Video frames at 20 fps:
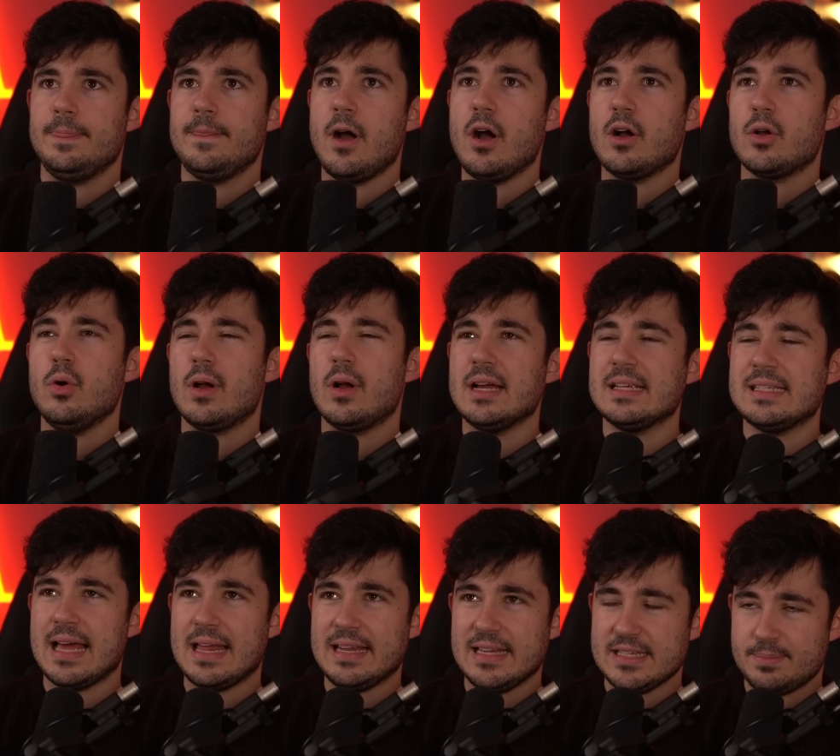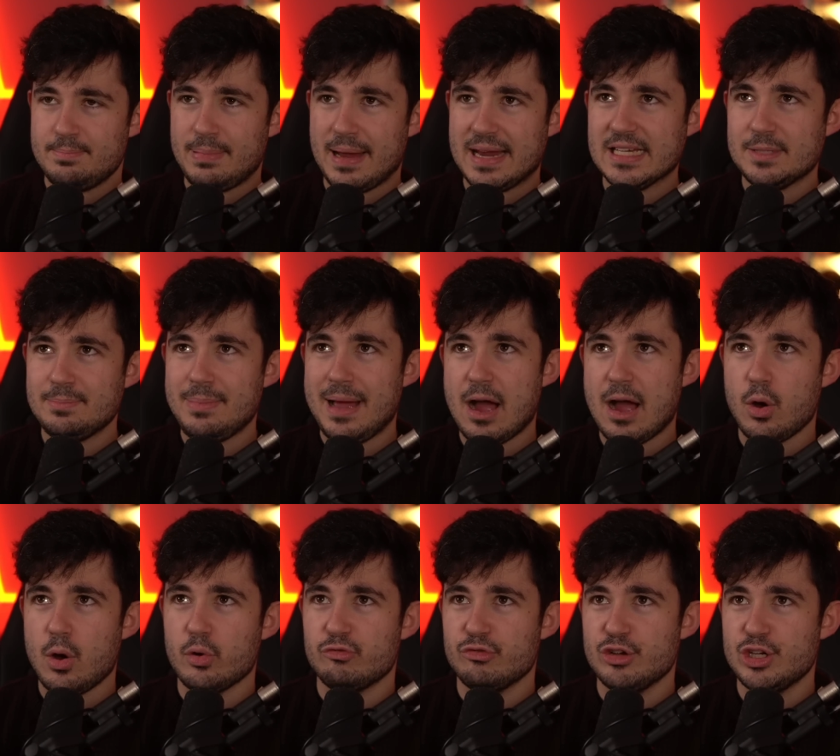Darkhawk has had its base
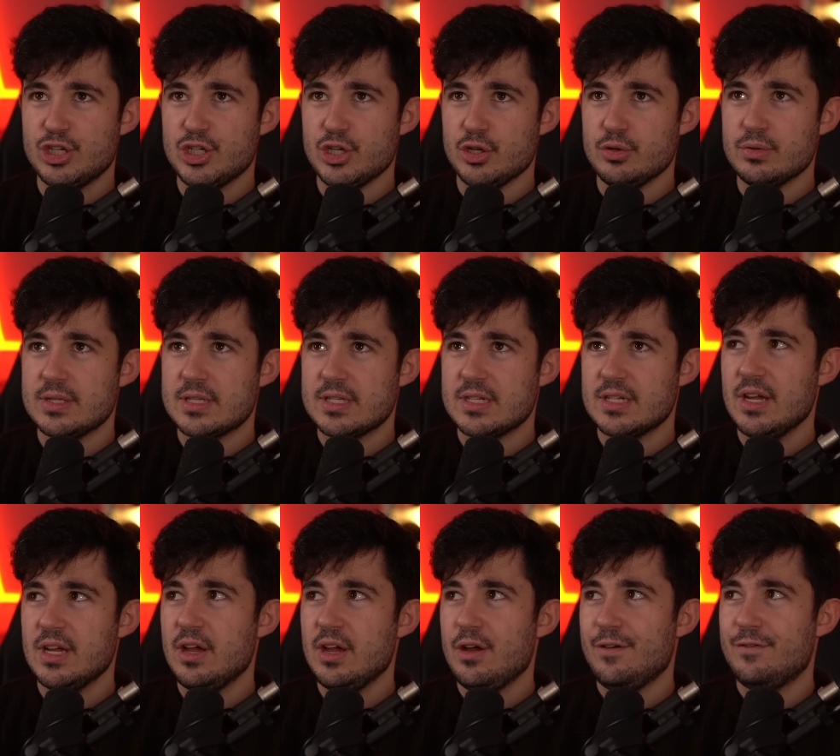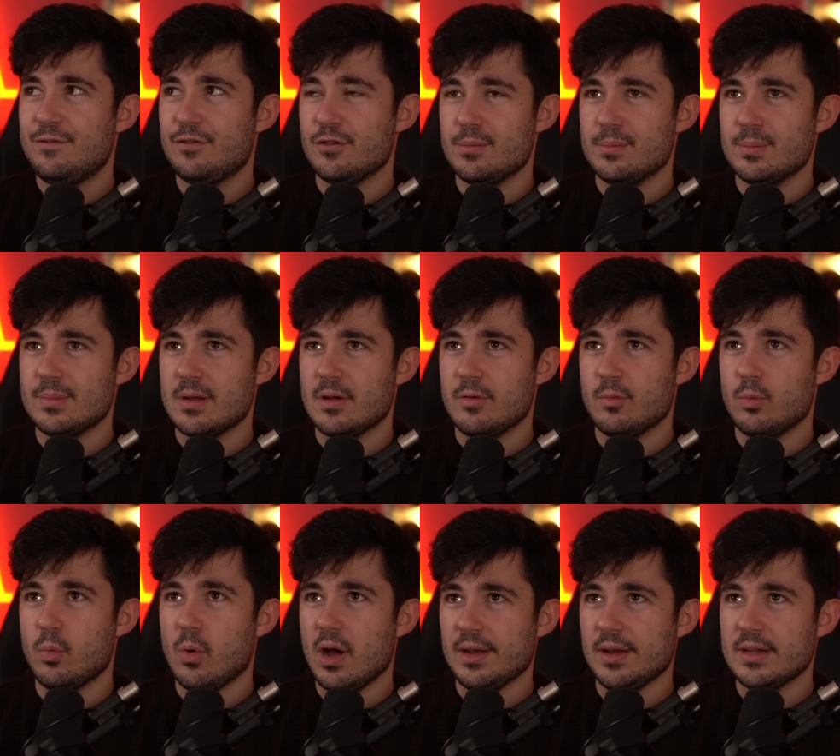power reduced from
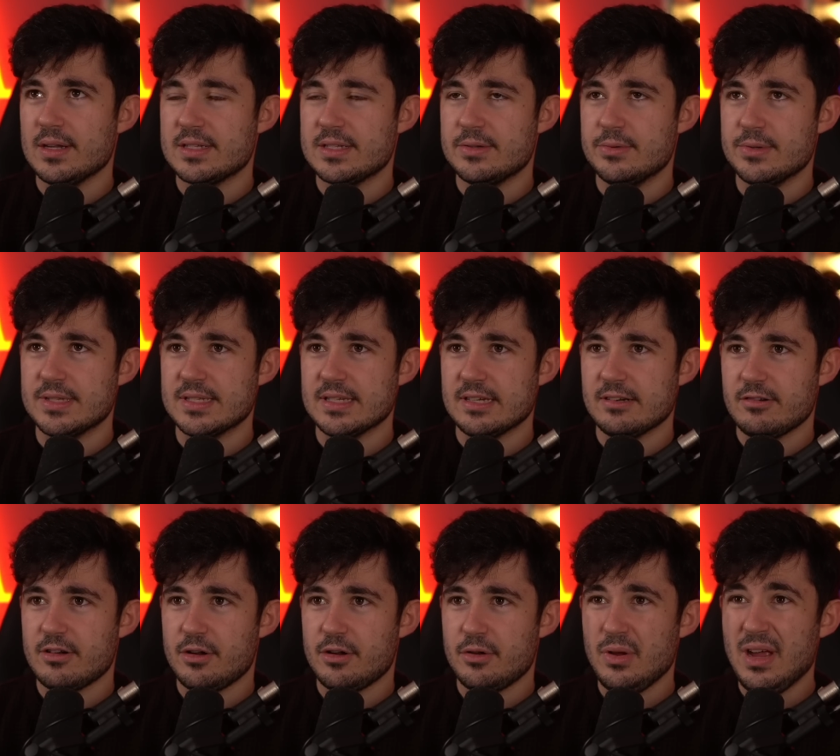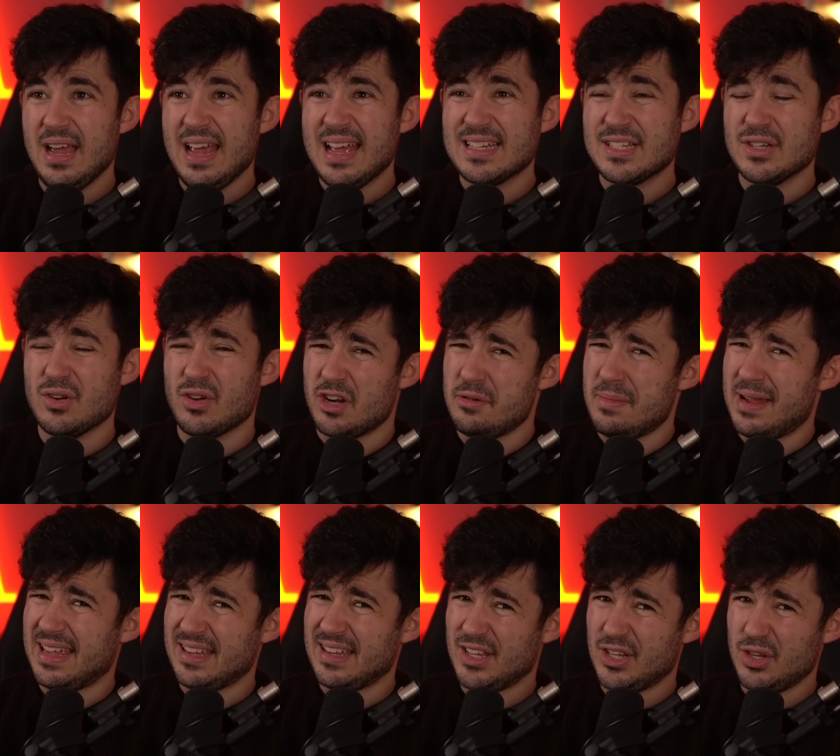1 to 0. It's not going to
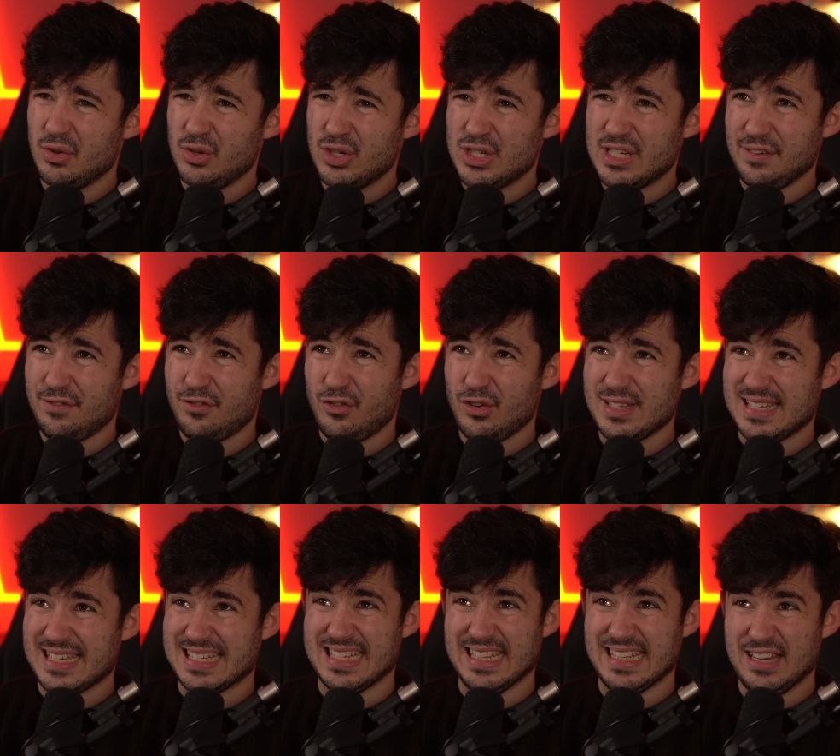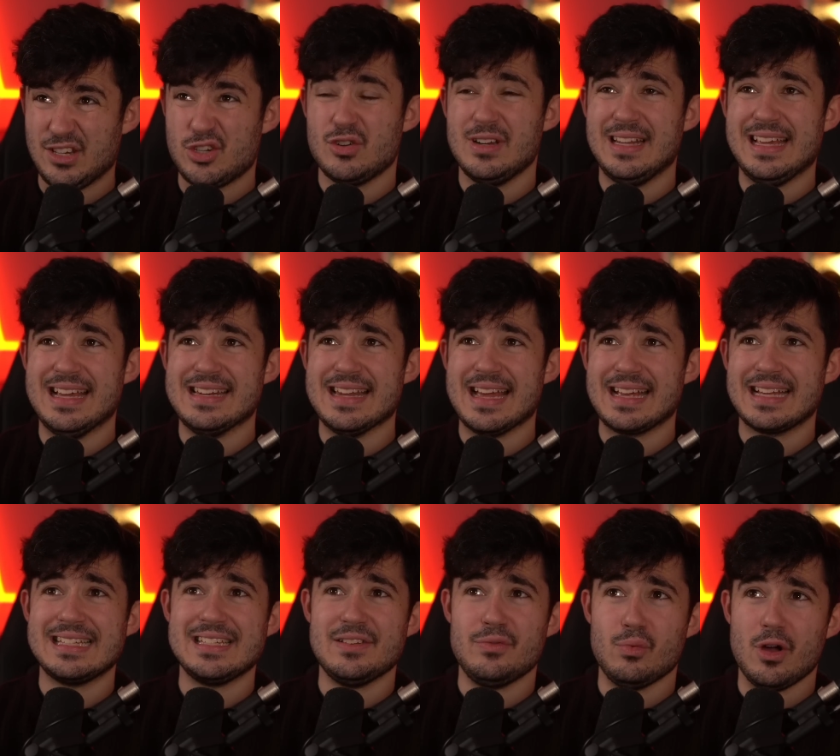make a huge difference. It's literally a
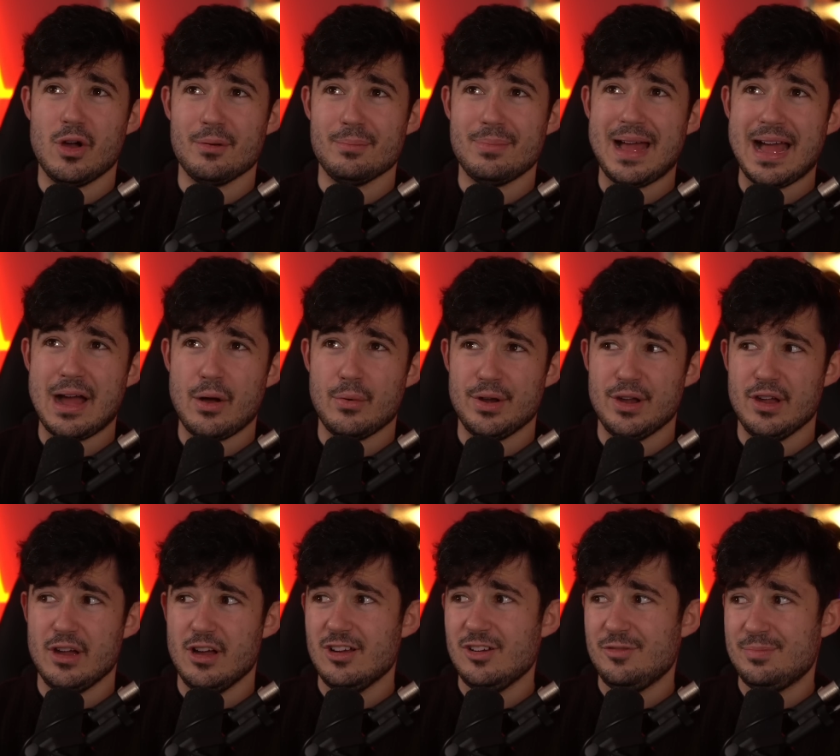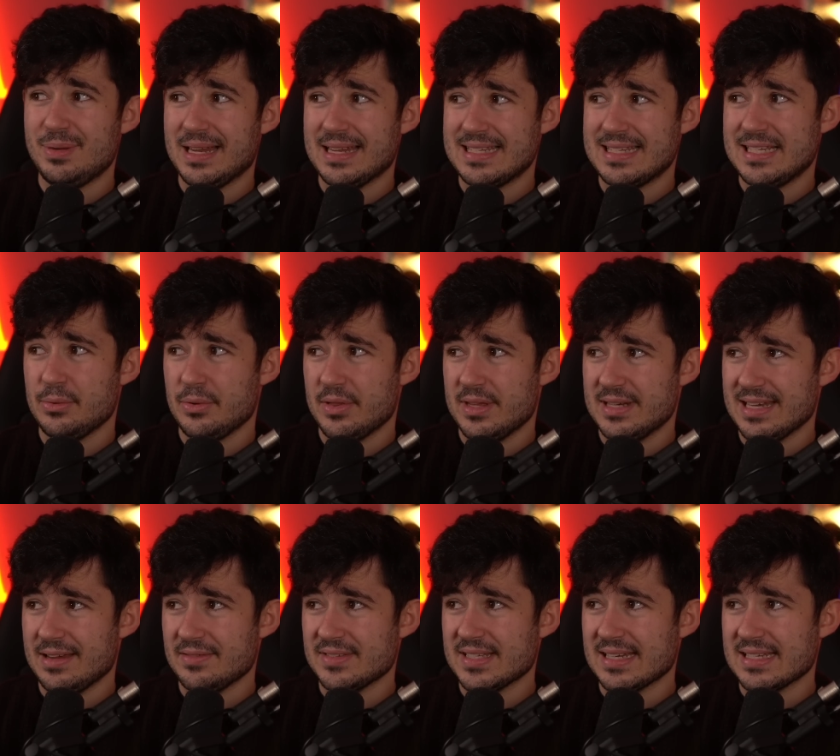-1 power nerf, but let's see what the
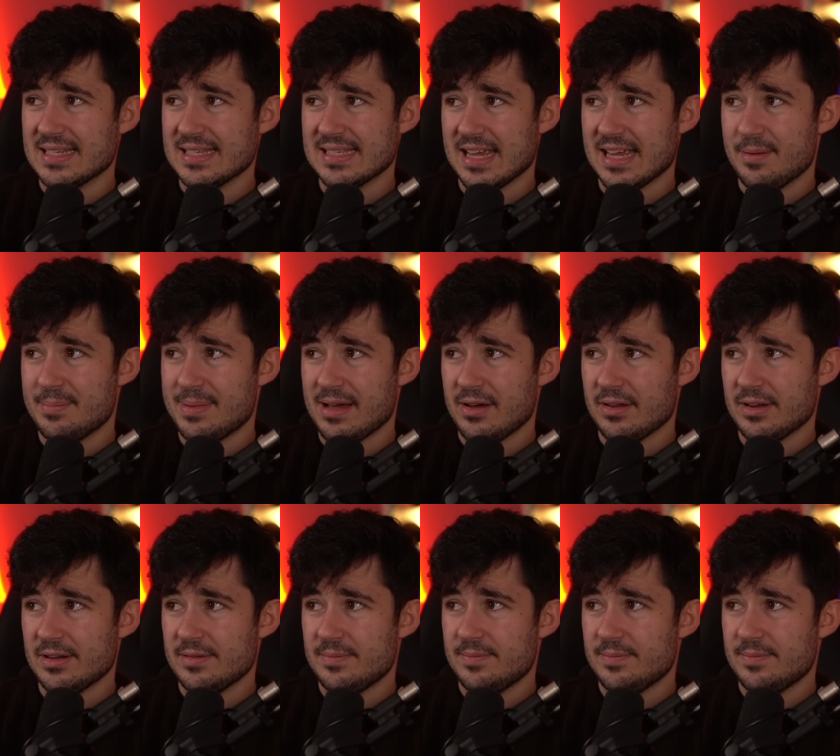devs had to say about it.